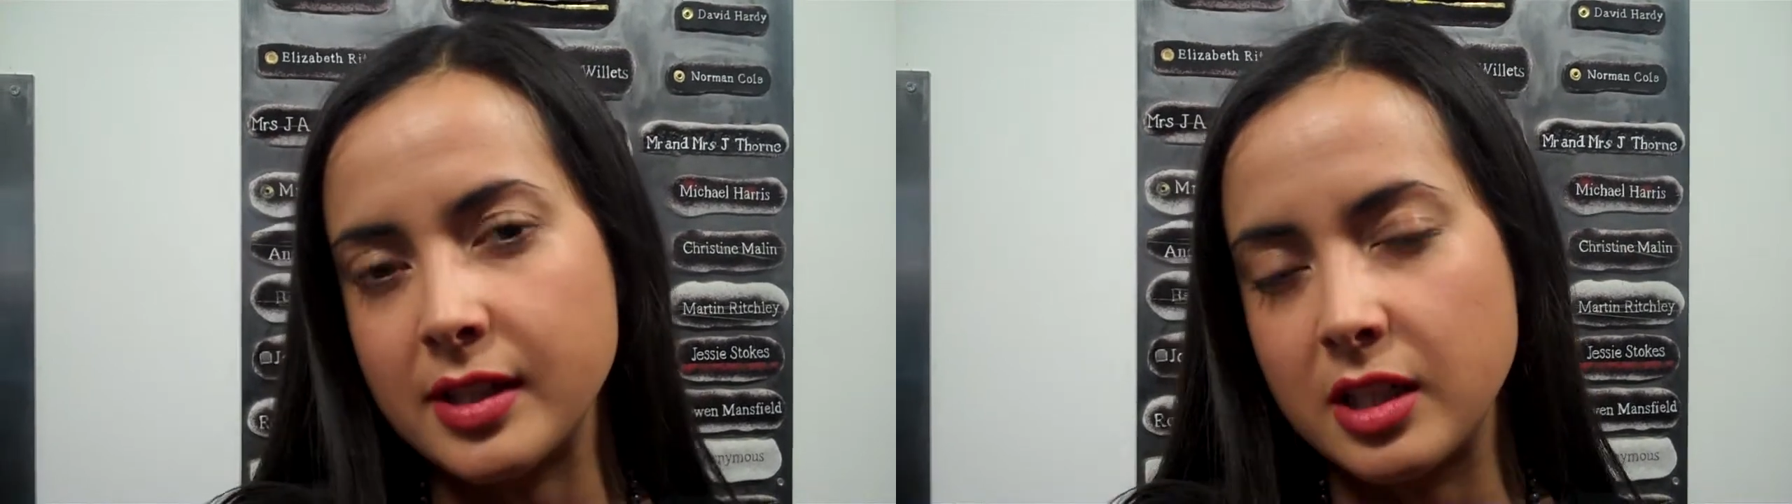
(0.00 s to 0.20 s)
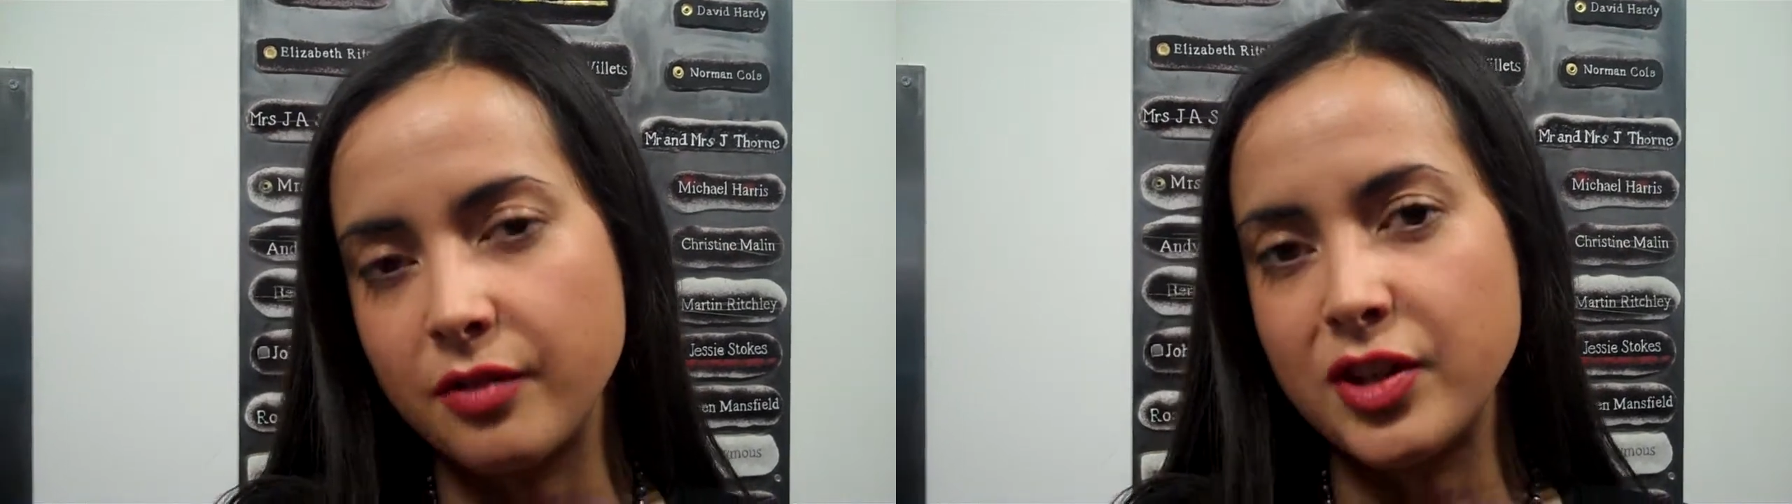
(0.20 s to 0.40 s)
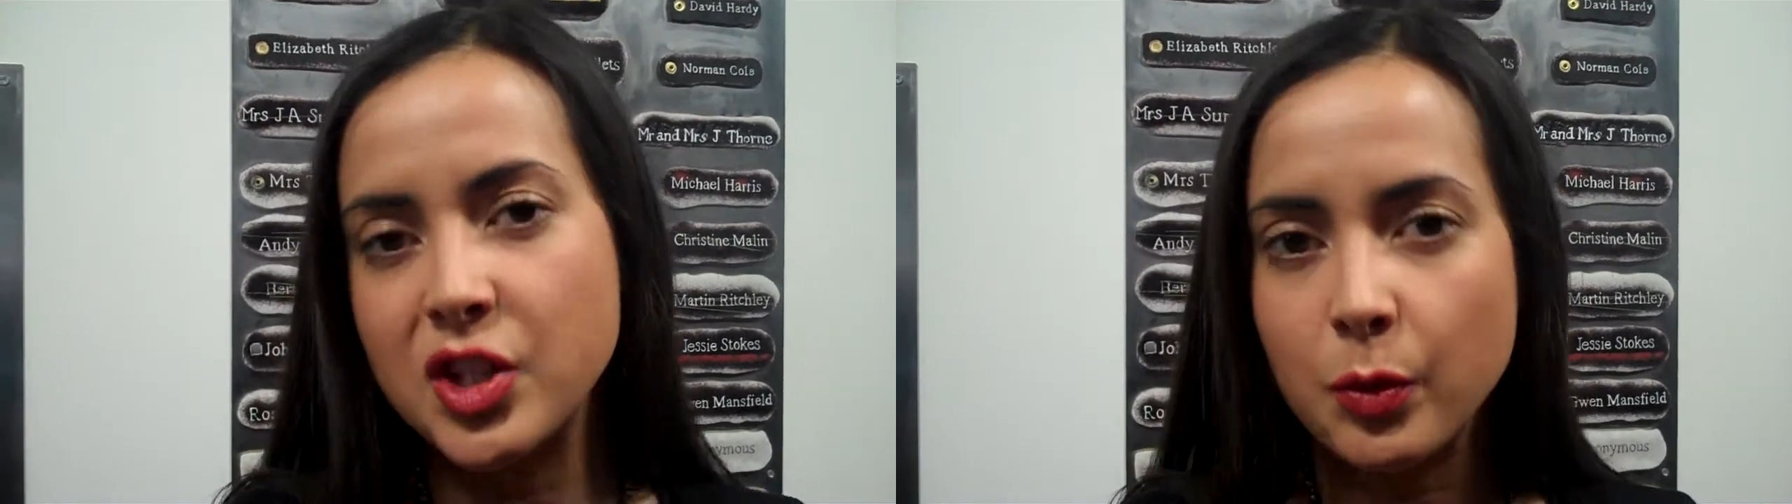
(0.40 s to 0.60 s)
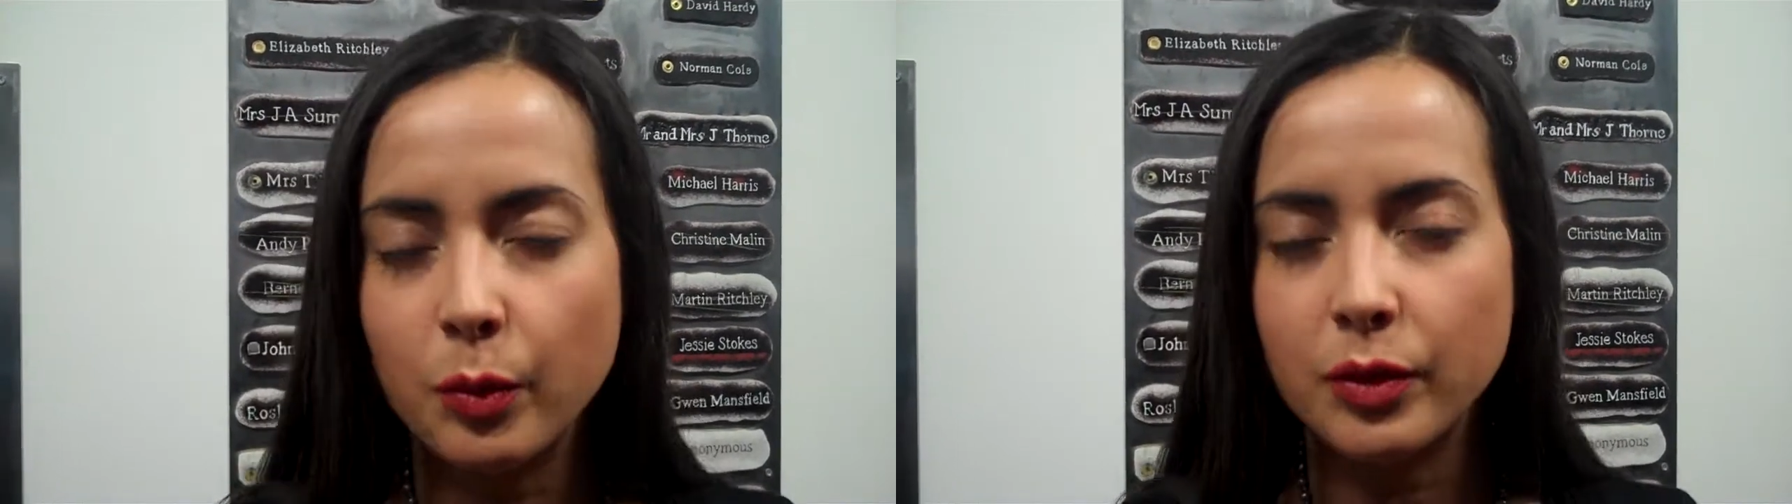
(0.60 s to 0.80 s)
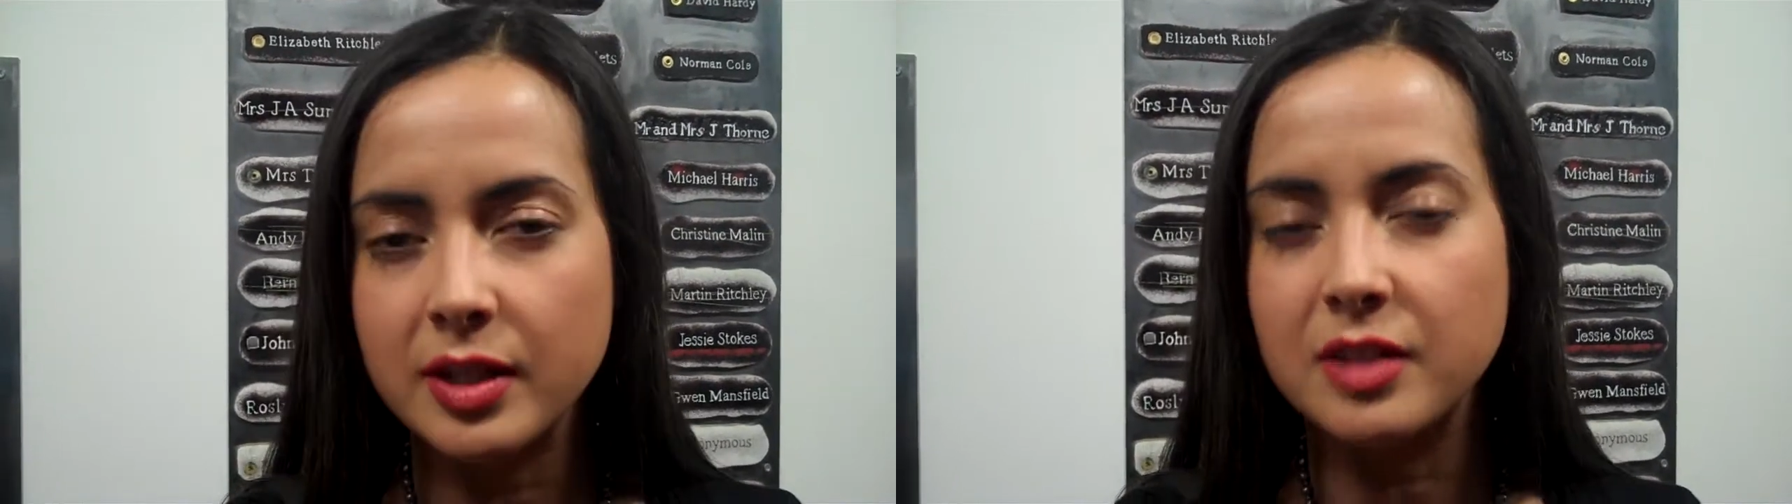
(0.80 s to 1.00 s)

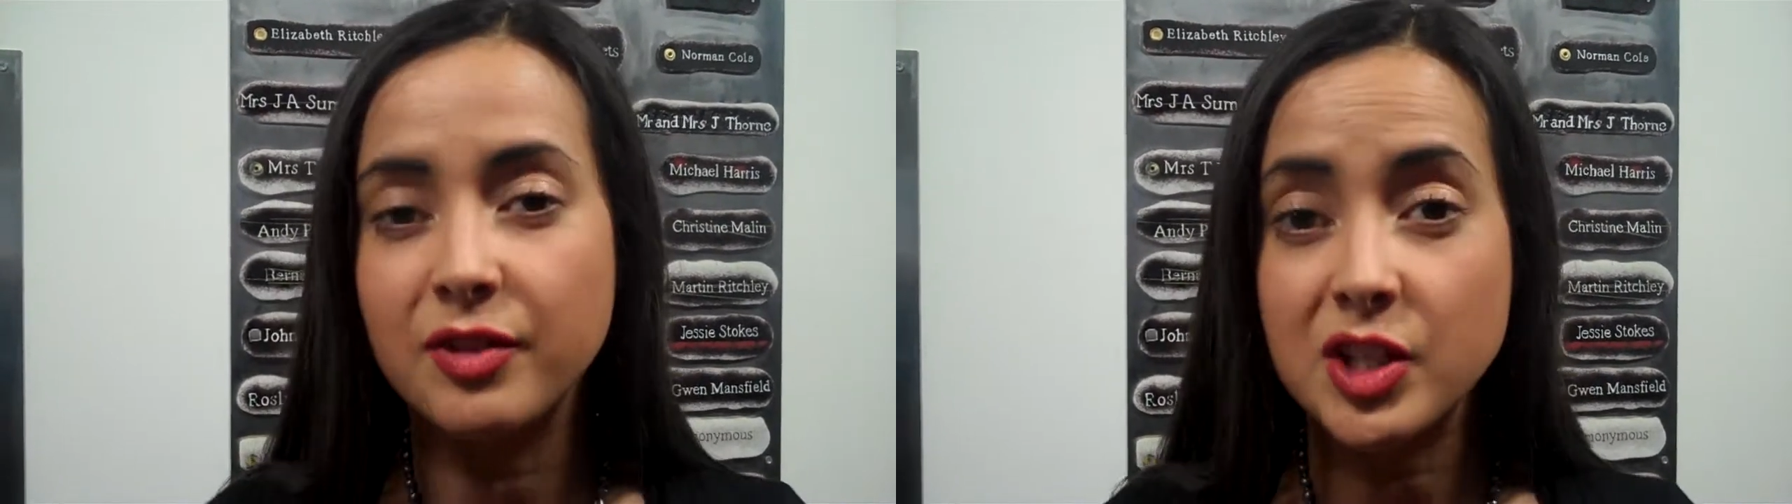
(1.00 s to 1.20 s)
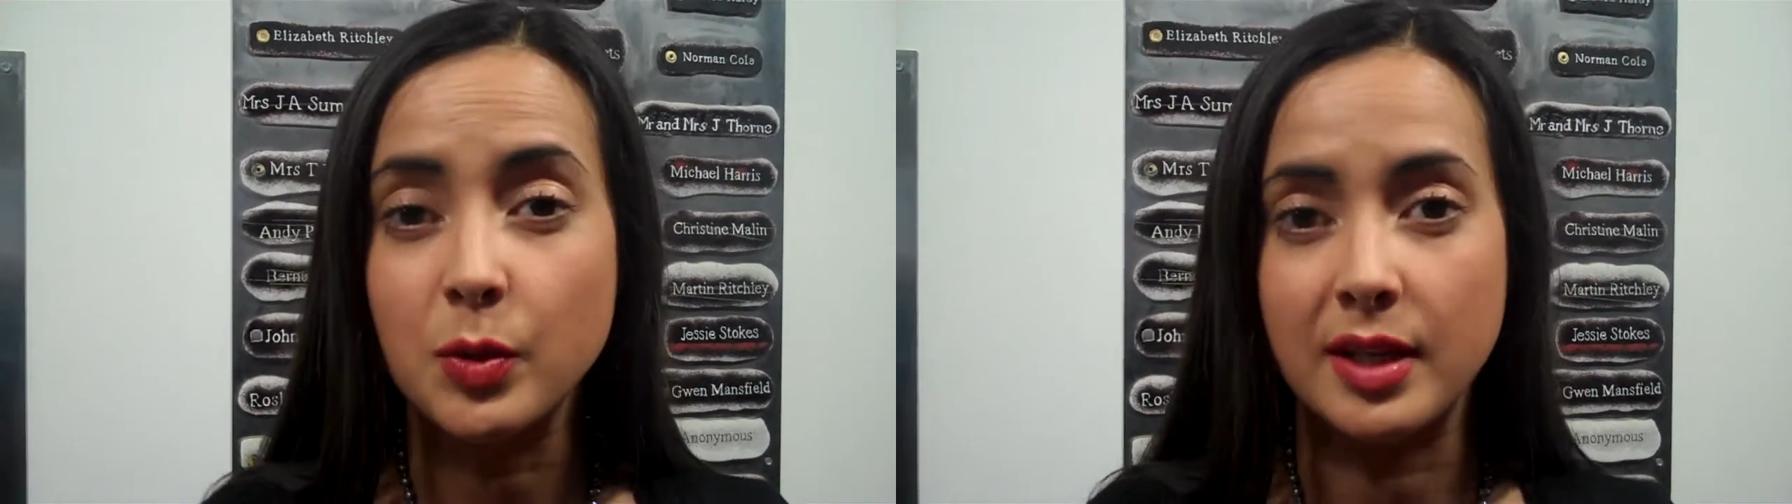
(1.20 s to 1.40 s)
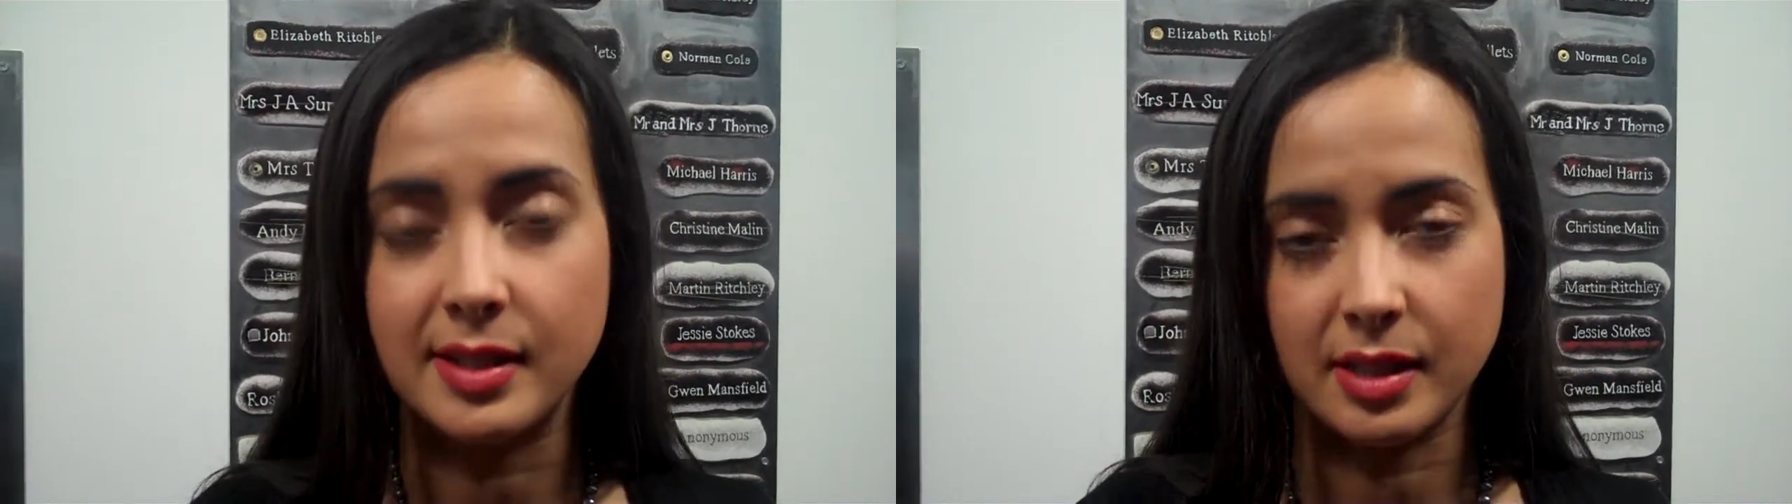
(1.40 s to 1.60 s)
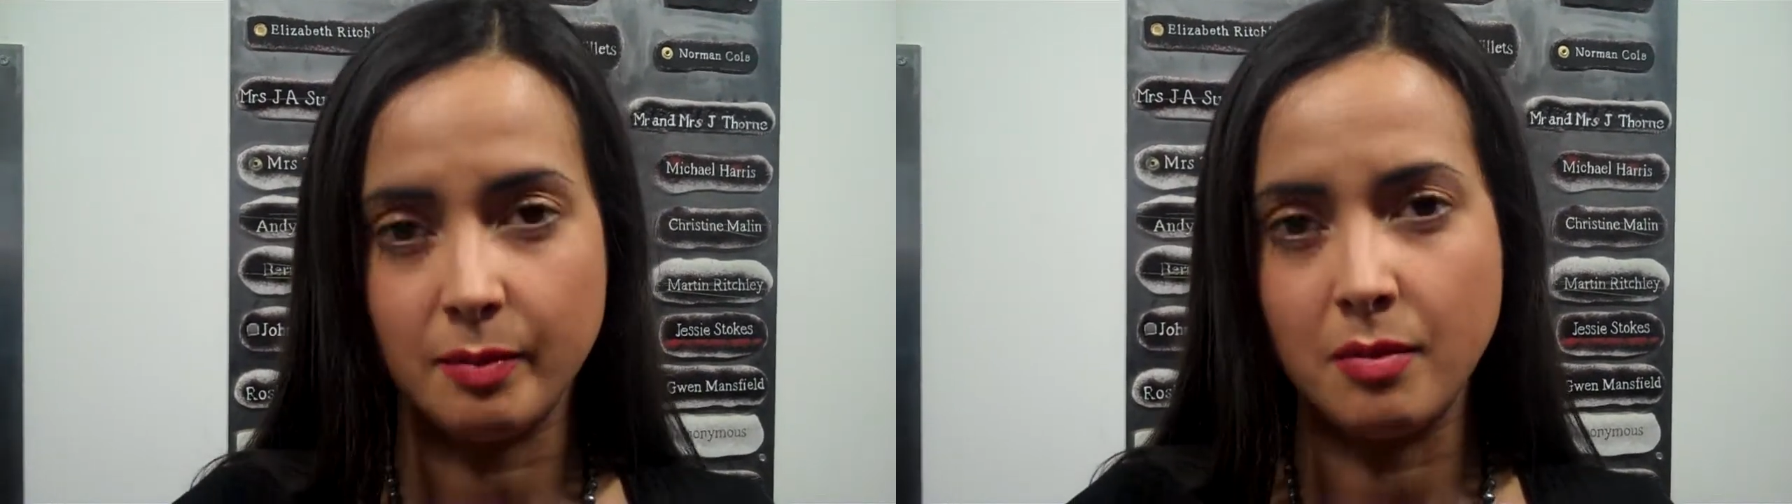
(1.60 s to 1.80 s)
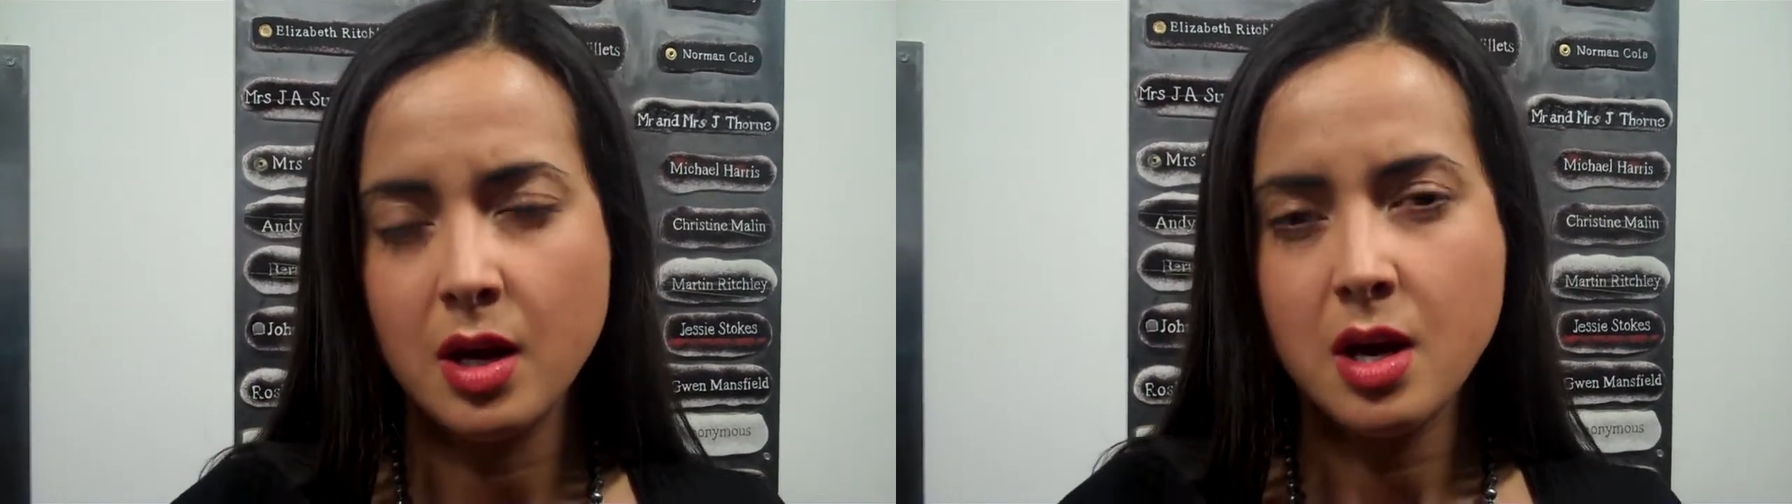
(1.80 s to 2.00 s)
individualism